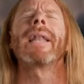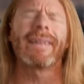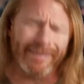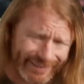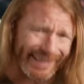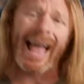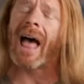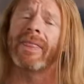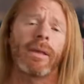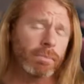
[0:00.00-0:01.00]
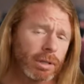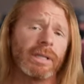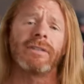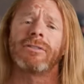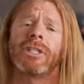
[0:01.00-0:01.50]
it's not the
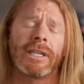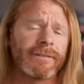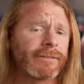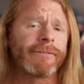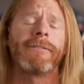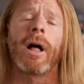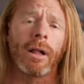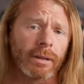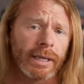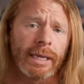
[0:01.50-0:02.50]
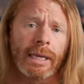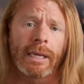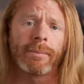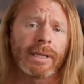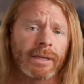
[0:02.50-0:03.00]
police chief's fault
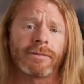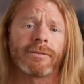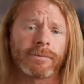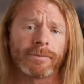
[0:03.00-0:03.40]
because,